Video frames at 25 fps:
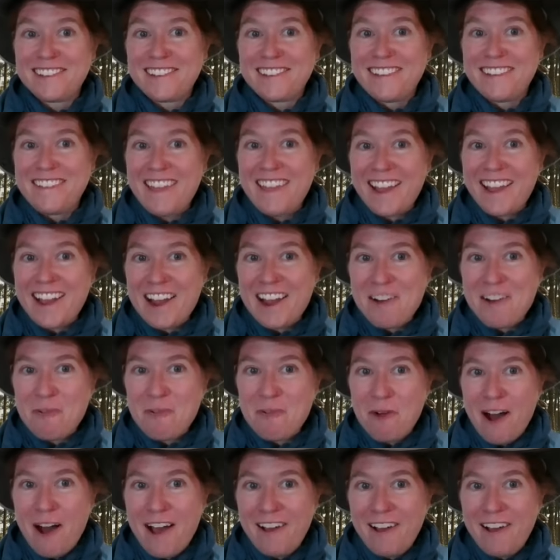Isn't that kind of
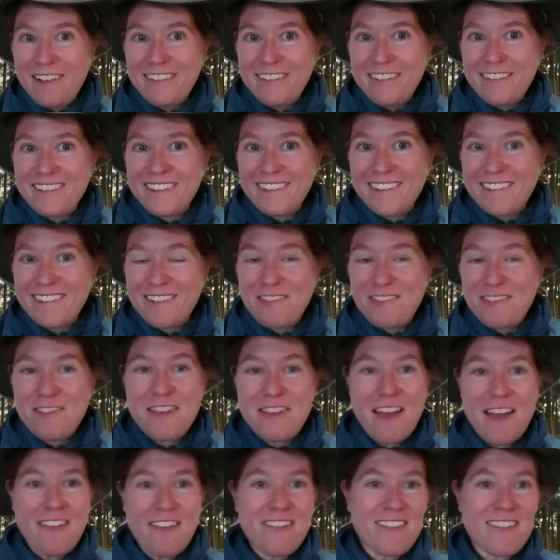wild?
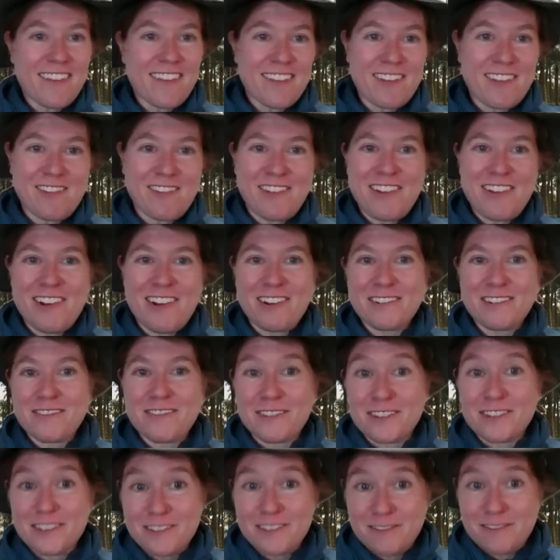2,600 years
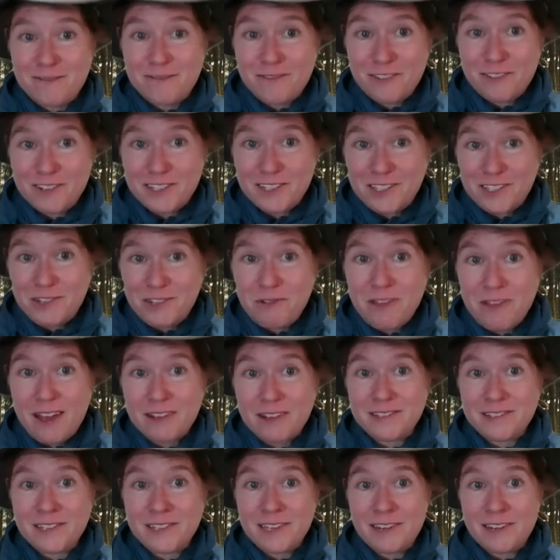versus versus
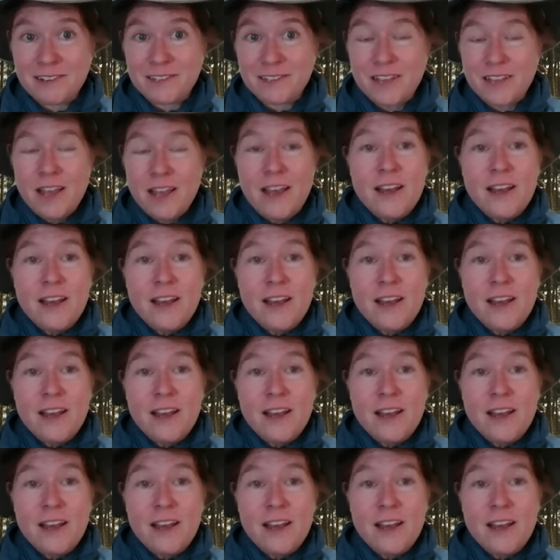2,000 years.